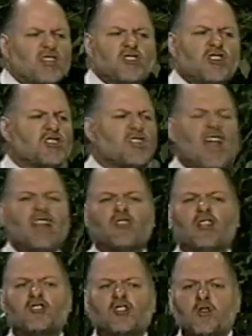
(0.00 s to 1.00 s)
that just
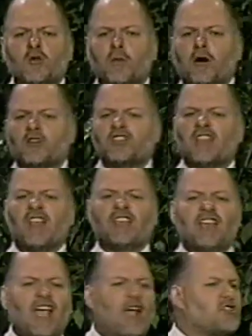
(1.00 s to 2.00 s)
let the tumors and the
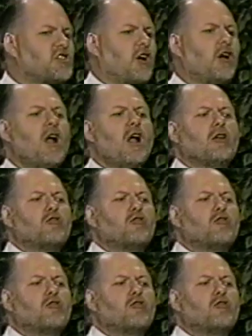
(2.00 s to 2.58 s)
cancer